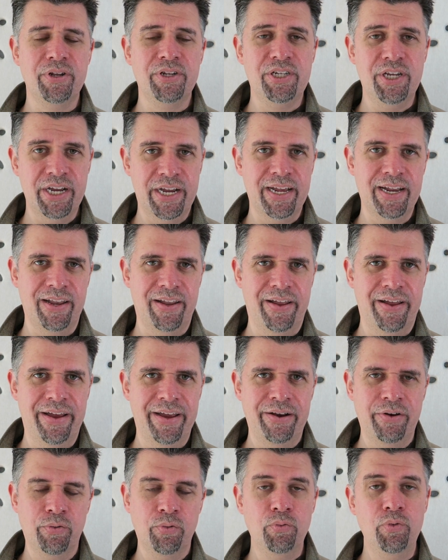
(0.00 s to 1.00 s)
the ticket
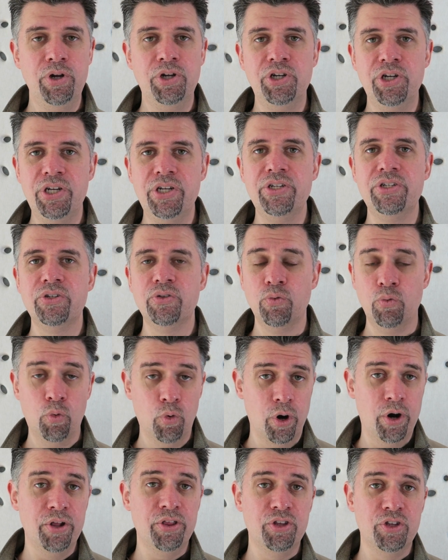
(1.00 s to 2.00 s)
line, which is
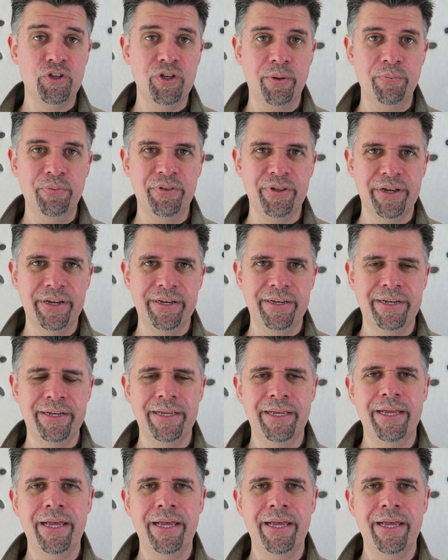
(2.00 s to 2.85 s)
worth something.